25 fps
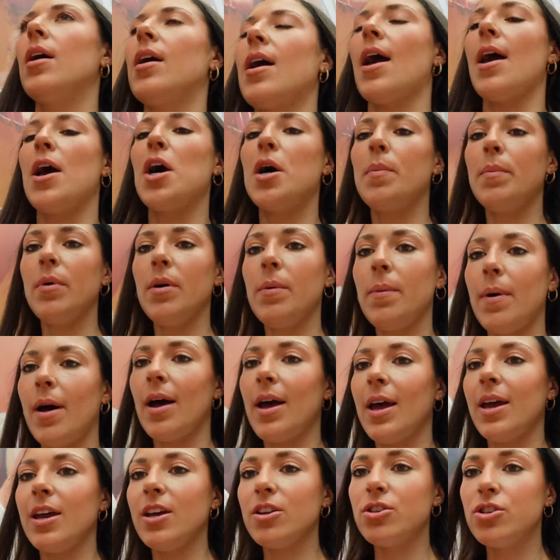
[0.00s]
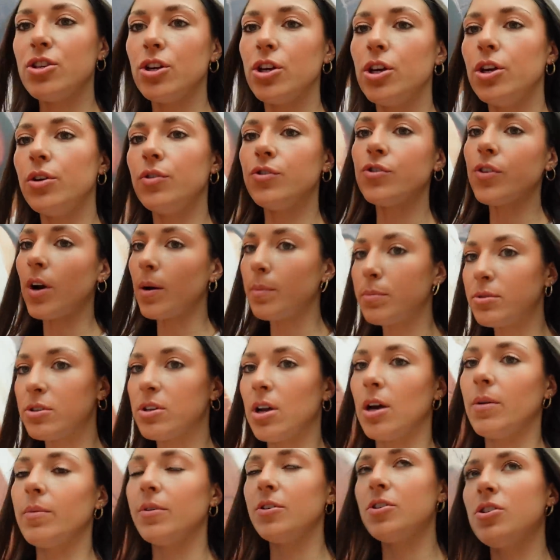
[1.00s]
Okay, on my way to
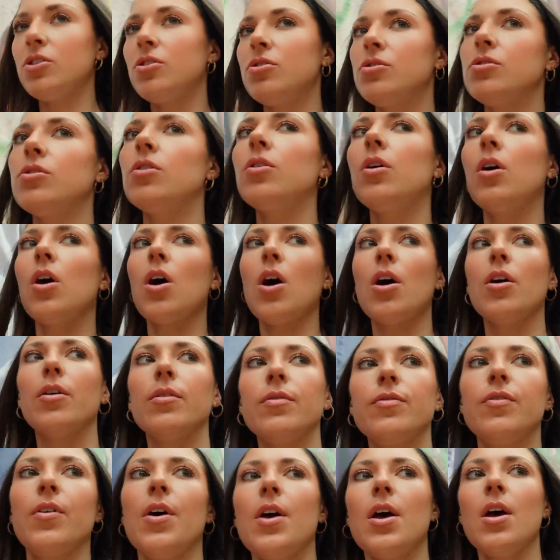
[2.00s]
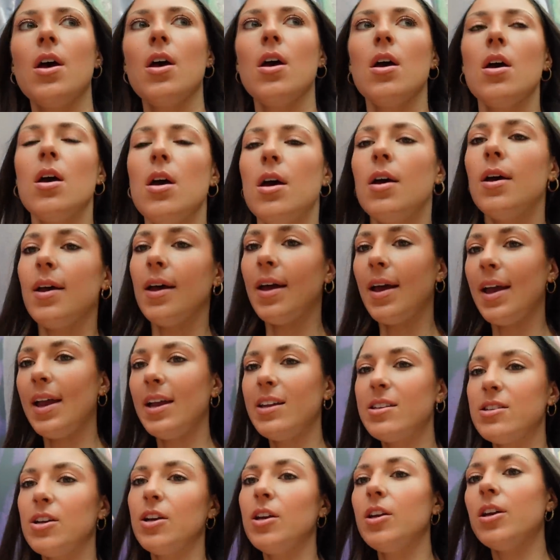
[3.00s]
Trapstar, which is sort of,
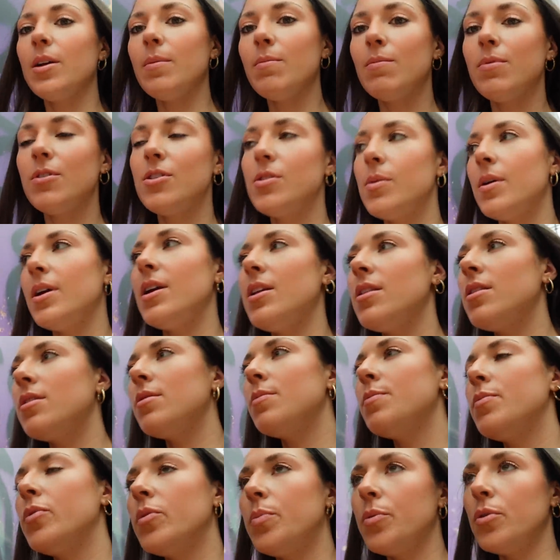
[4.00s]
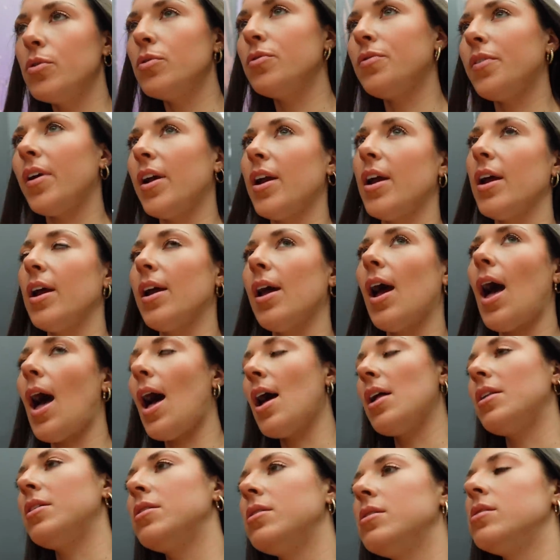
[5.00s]
it's like in between the Bullring
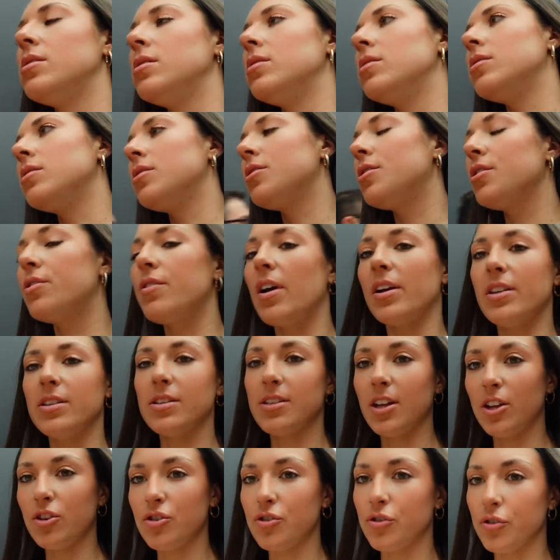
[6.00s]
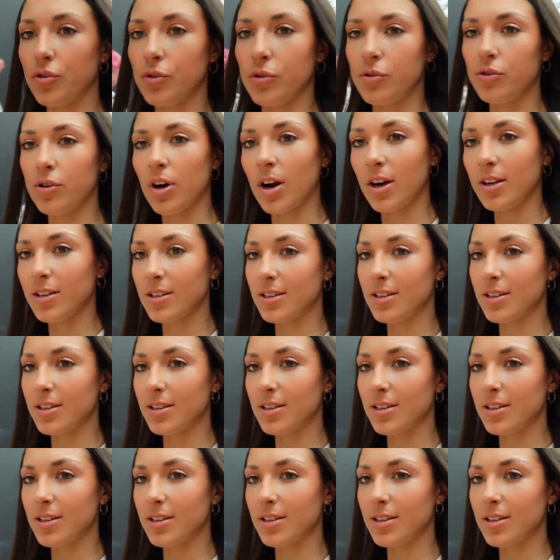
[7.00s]
and the Grand Central train